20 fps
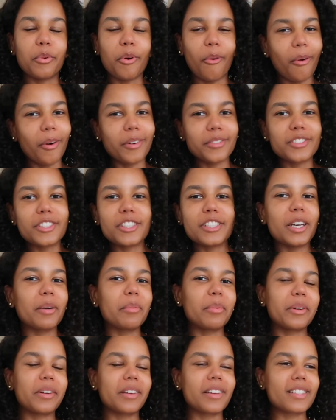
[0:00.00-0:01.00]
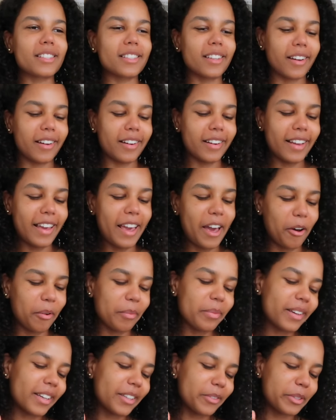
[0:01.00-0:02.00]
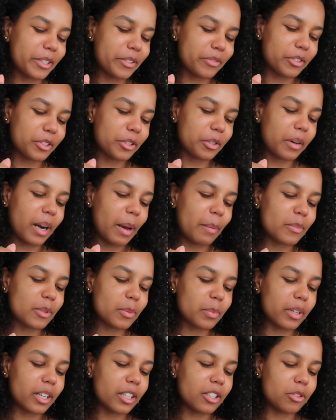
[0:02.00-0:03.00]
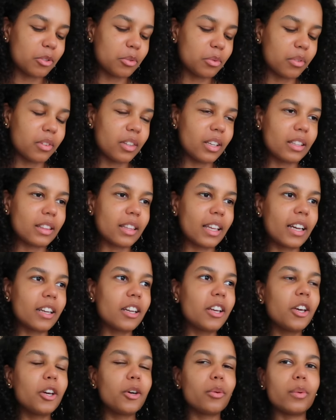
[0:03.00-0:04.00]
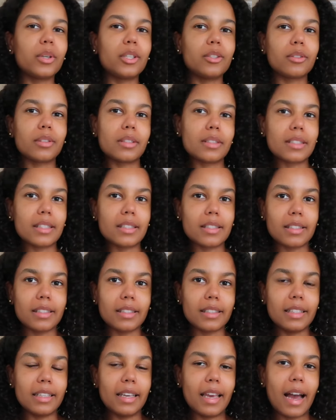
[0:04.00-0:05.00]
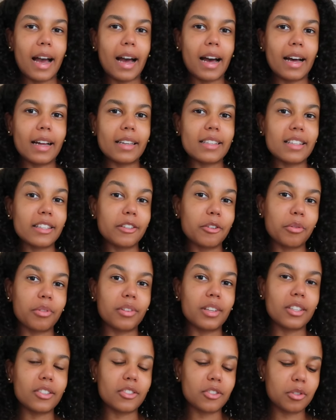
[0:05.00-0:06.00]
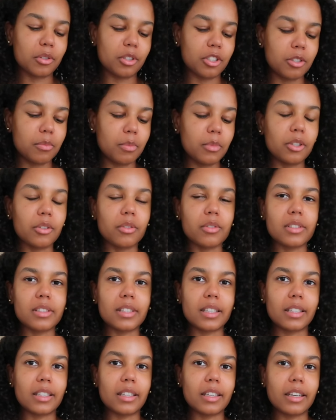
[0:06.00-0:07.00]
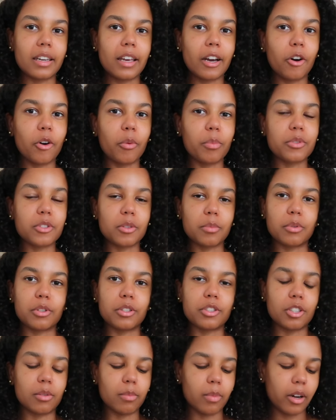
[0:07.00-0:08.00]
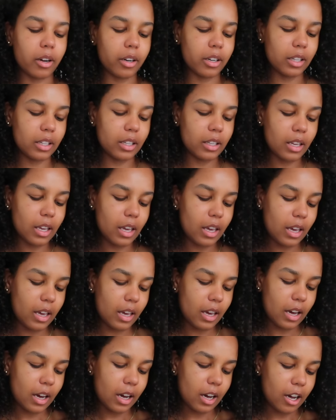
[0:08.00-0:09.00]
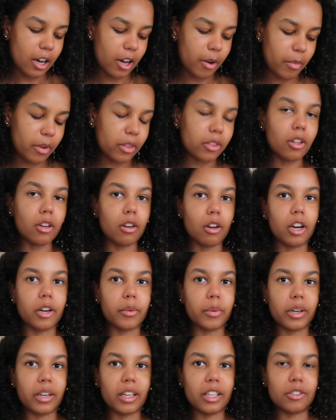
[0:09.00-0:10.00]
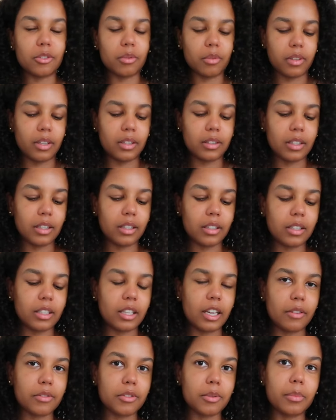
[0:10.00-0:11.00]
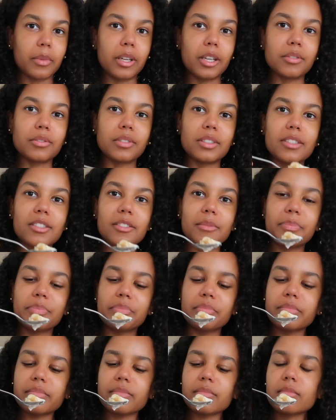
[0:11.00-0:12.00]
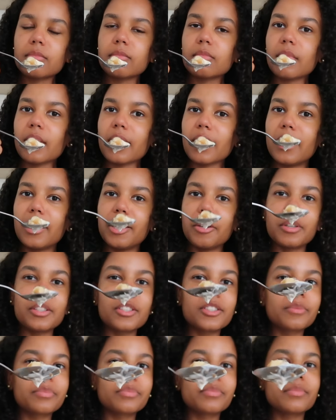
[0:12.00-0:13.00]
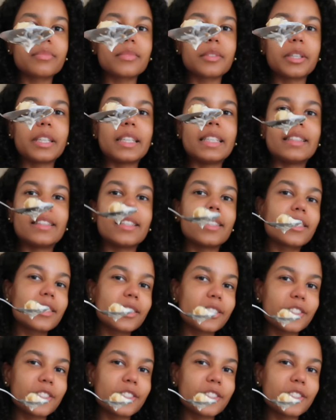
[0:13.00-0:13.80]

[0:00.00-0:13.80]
bowl of chia pudding is not going to help get rid of your cramps, but I do think that when you consistently add little things to your meals that can help support your body in the long run, I do think that it can have some benefits. Anyways, I'm gonna eat this.